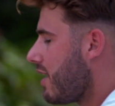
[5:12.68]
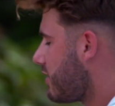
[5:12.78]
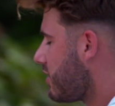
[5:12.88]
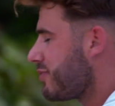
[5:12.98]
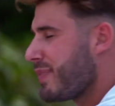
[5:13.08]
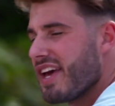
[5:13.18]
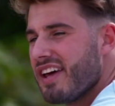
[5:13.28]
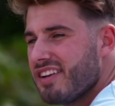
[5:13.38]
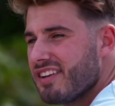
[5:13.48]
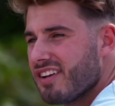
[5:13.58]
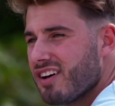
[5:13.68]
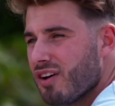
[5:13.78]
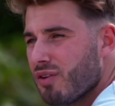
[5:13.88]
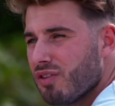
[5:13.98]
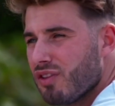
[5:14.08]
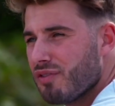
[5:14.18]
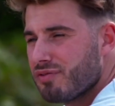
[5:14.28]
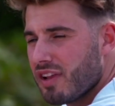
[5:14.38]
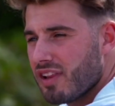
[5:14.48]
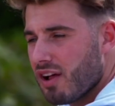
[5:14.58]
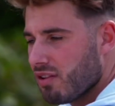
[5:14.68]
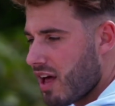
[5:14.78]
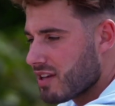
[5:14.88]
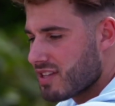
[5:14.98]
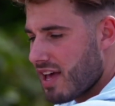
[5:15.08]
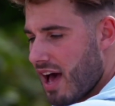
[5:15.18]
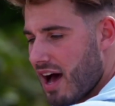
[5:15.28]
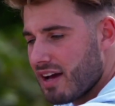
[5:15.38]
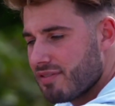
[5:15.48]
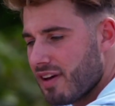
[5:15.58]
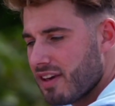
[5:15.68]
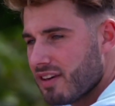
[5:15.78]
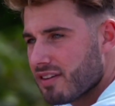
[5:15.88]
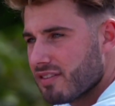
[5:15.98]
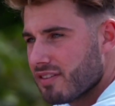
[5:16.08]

This has been a lovely little last day, I think.